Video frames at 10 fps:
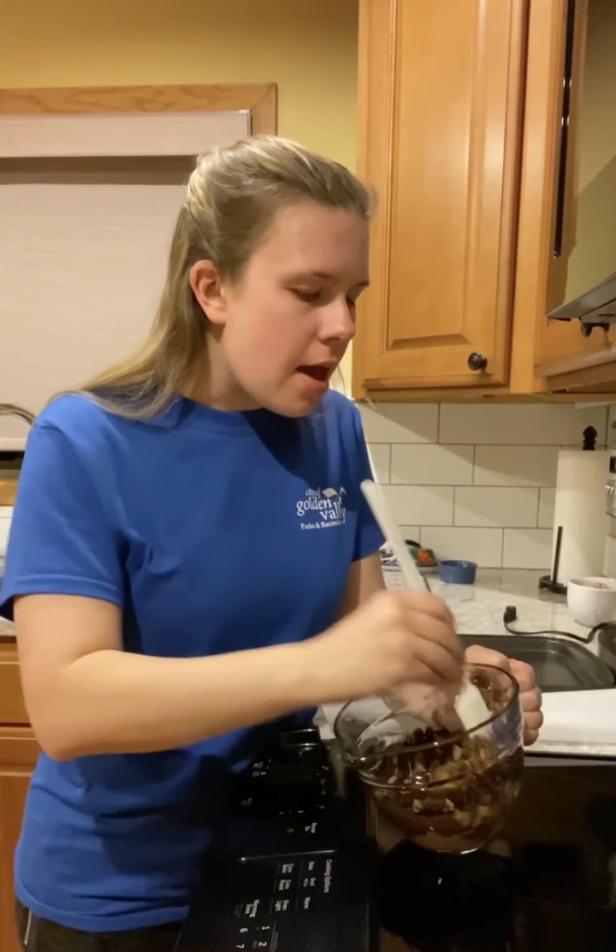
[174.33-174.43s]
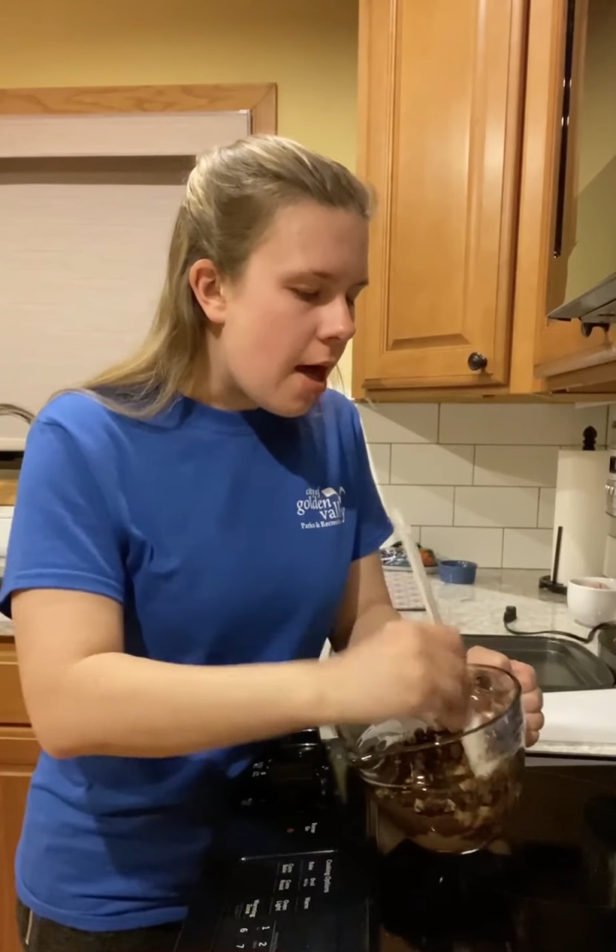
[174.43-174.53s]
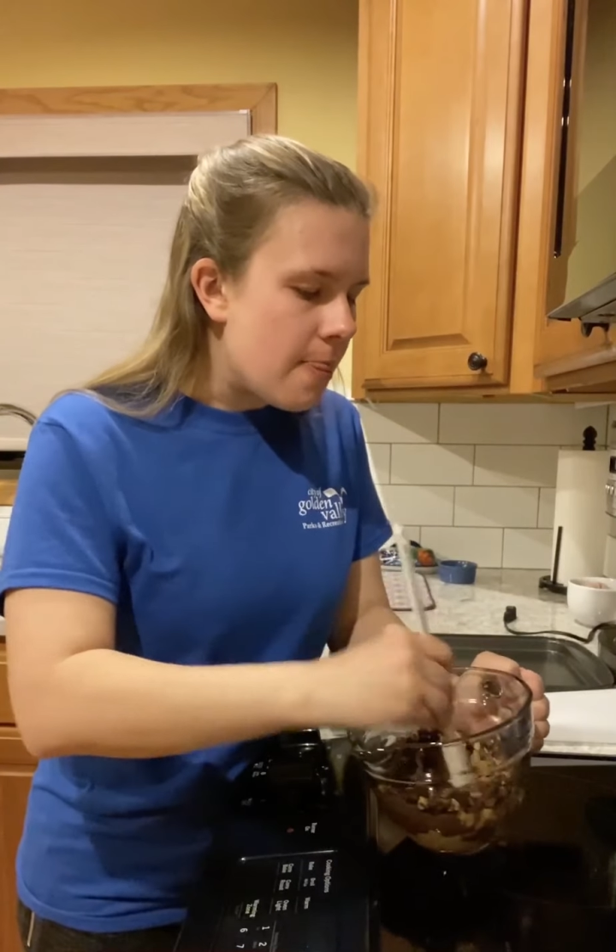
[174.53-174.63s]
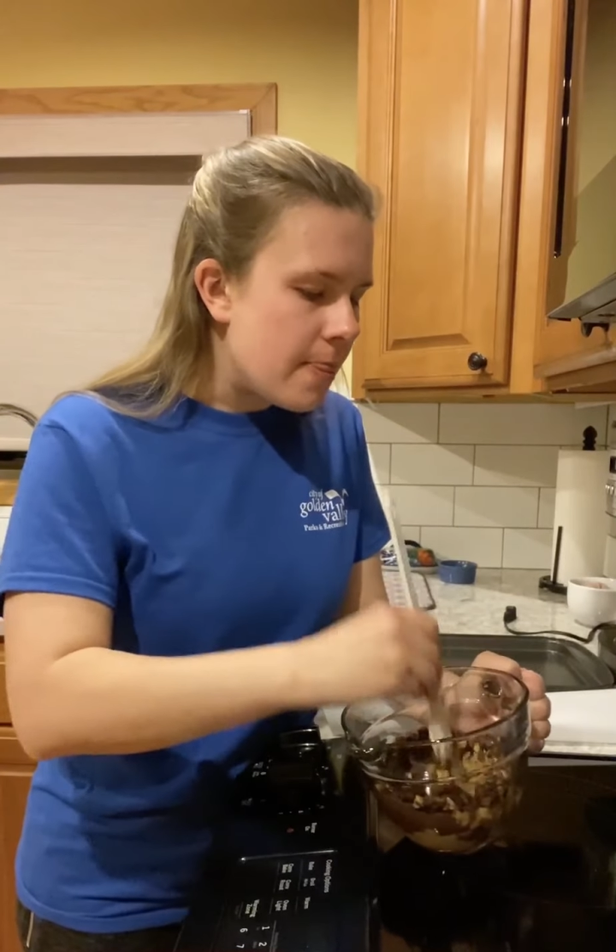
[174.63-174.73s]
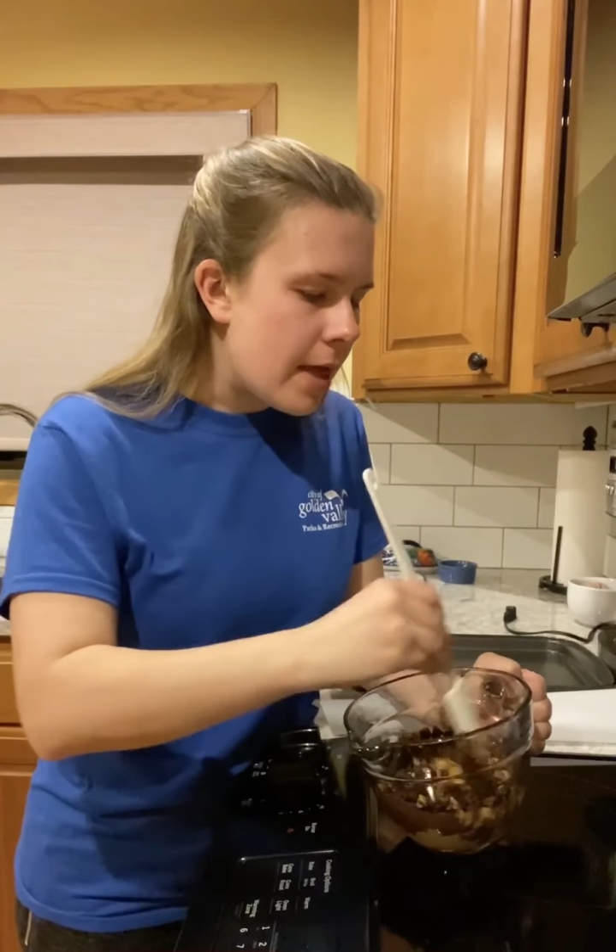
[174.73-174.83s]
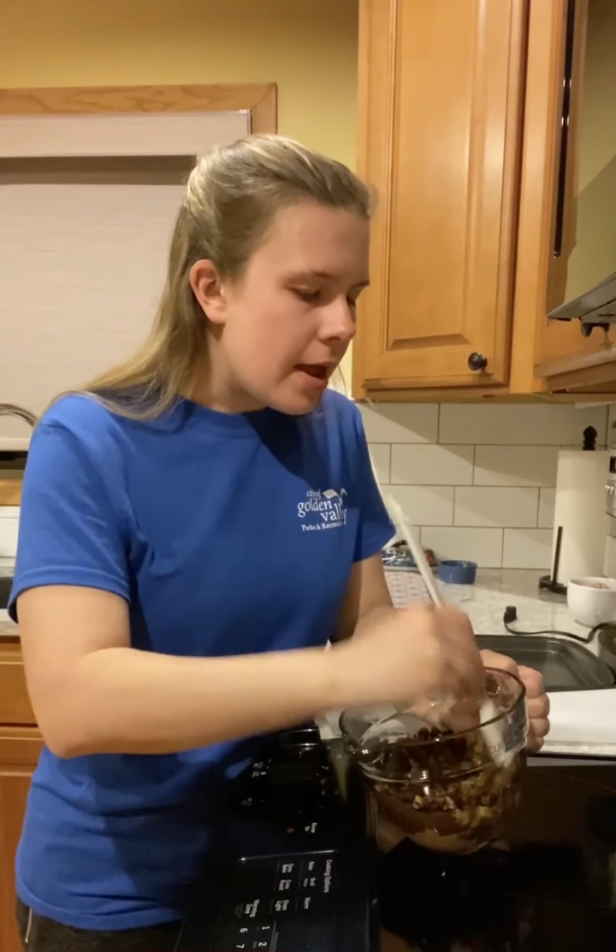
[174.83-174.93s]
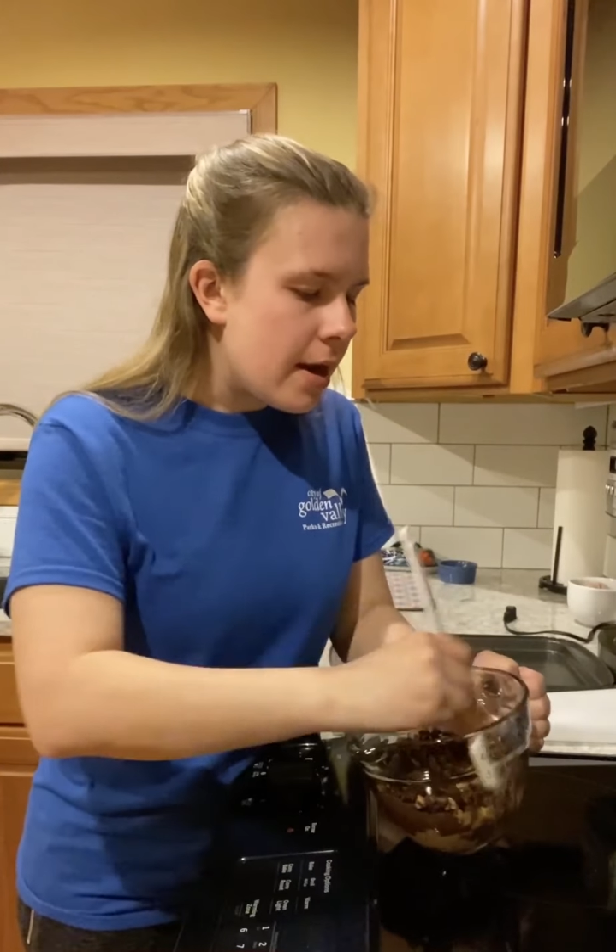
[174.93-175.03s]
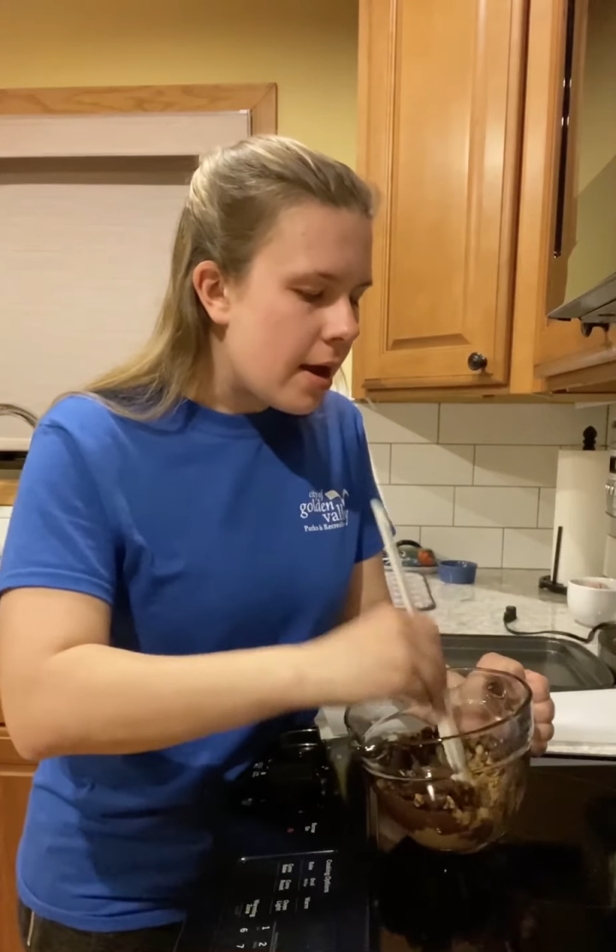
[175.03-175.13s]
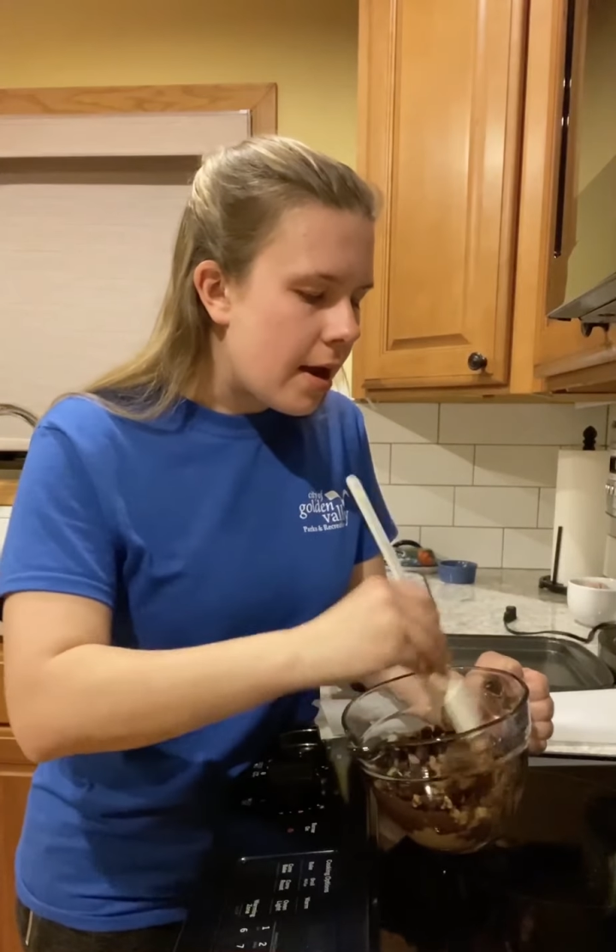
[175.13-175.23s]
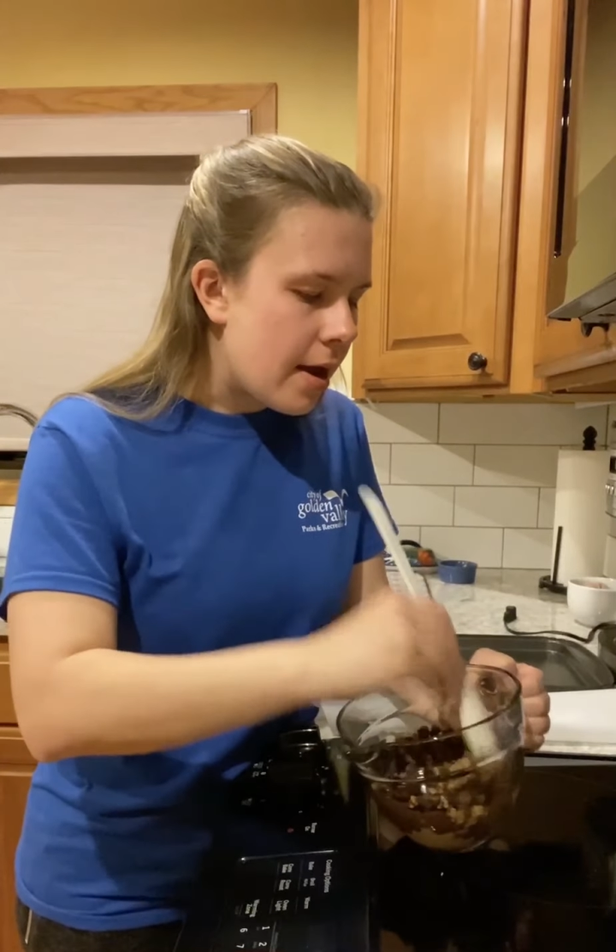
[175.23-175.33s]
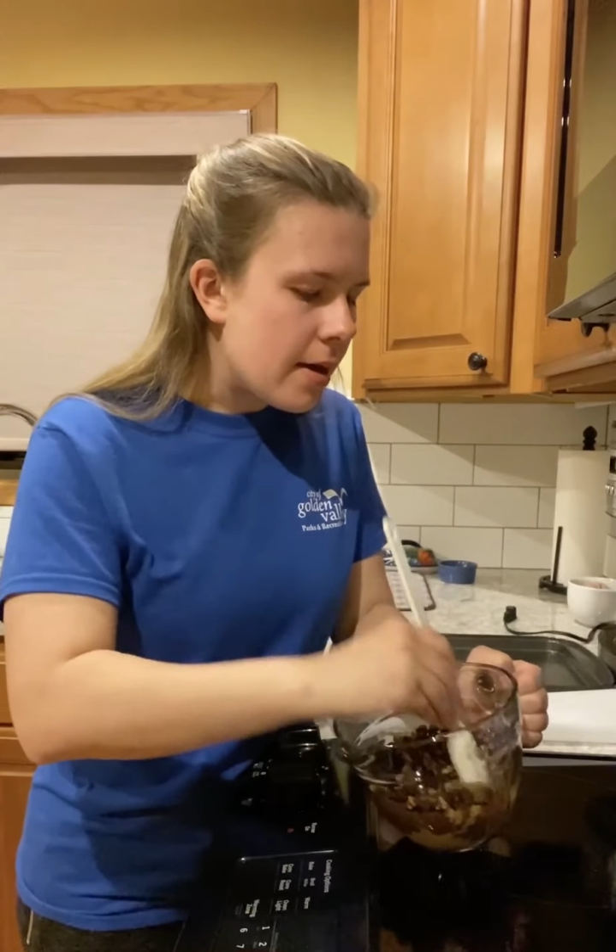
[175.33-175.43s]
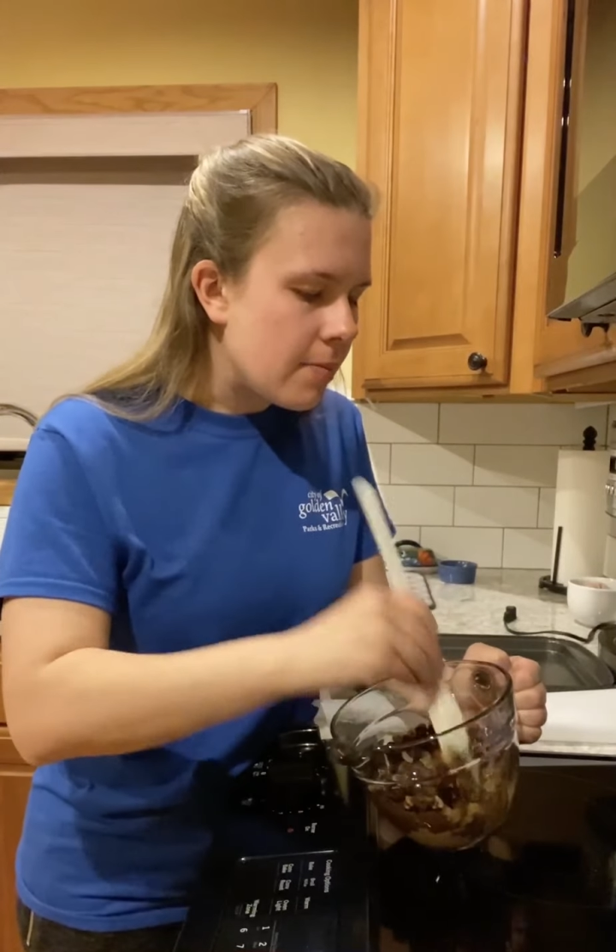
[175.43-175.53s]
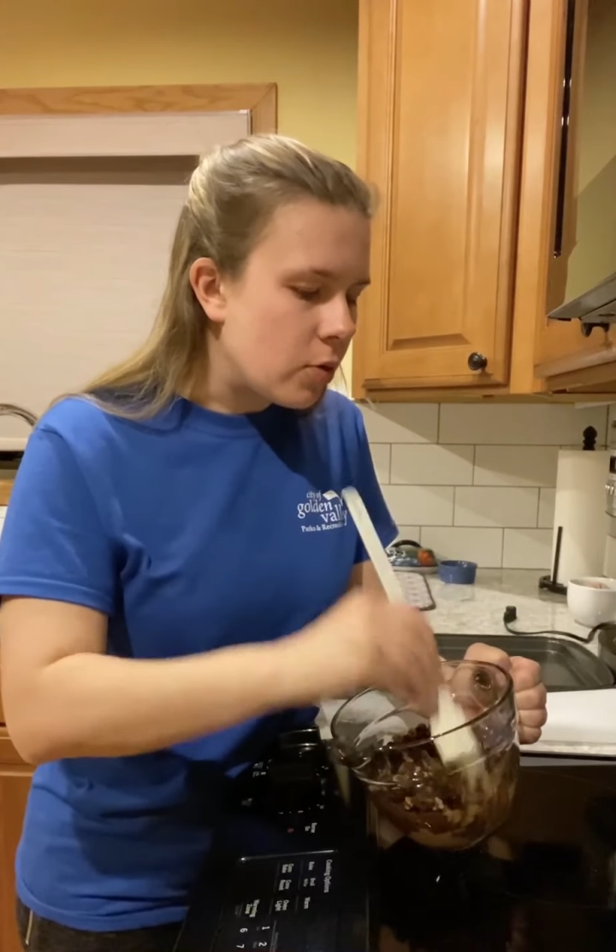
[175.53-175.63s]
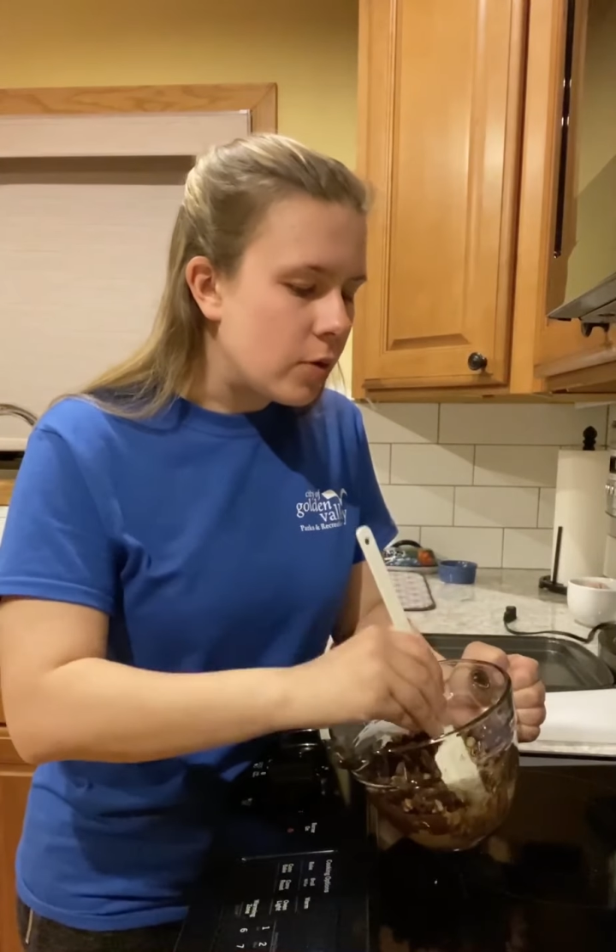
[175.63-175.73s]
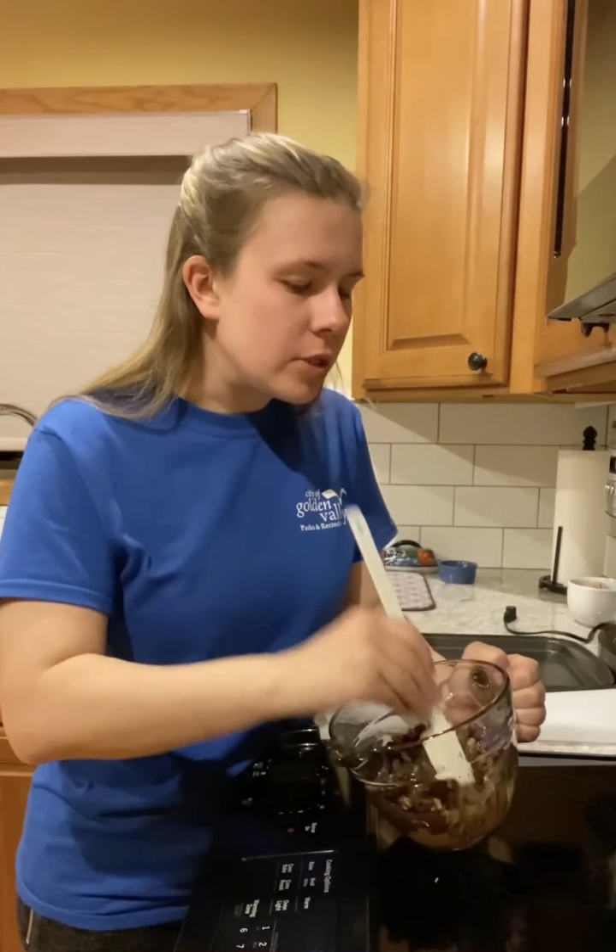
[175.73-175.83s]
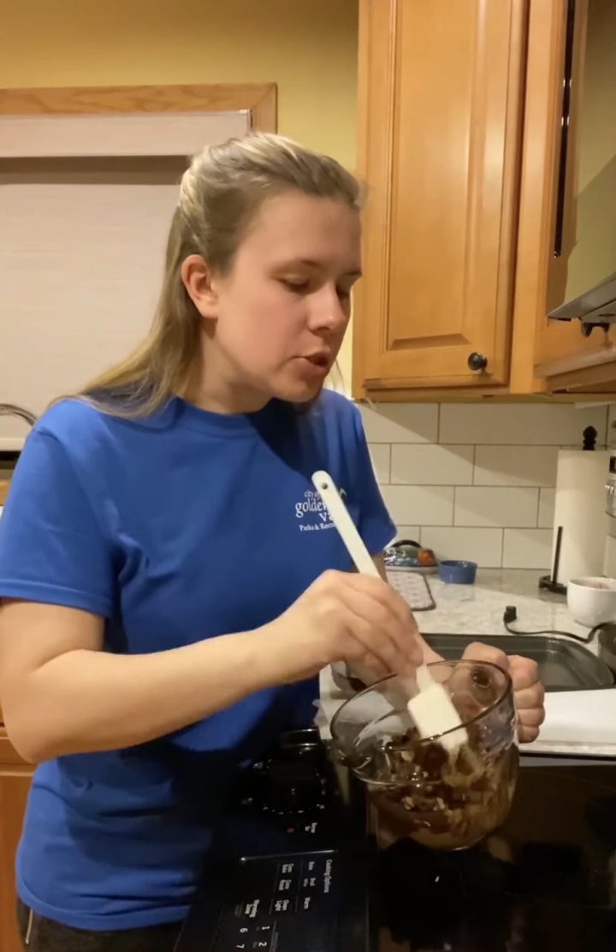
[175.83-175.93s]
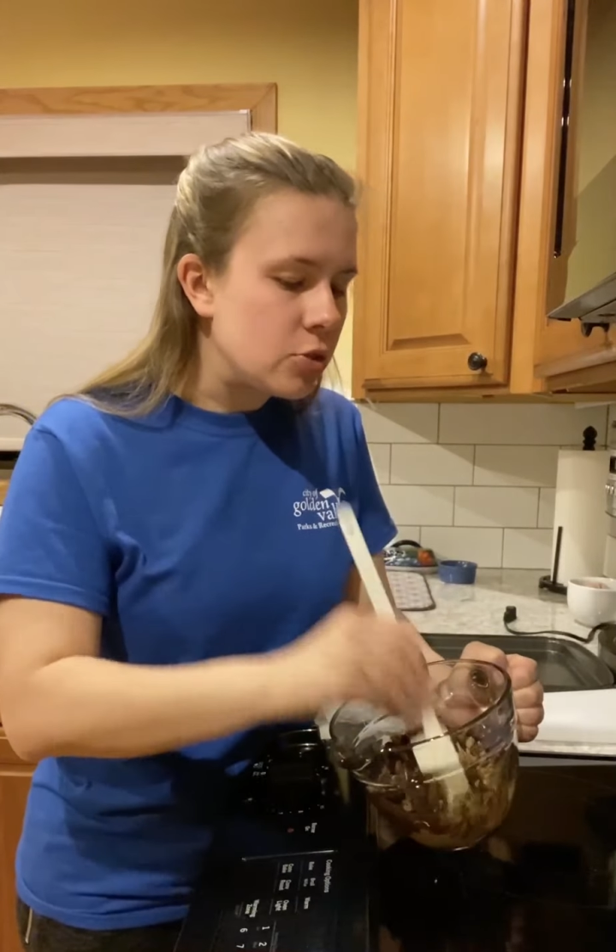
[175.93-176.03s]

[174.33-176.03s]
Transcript: And then I am going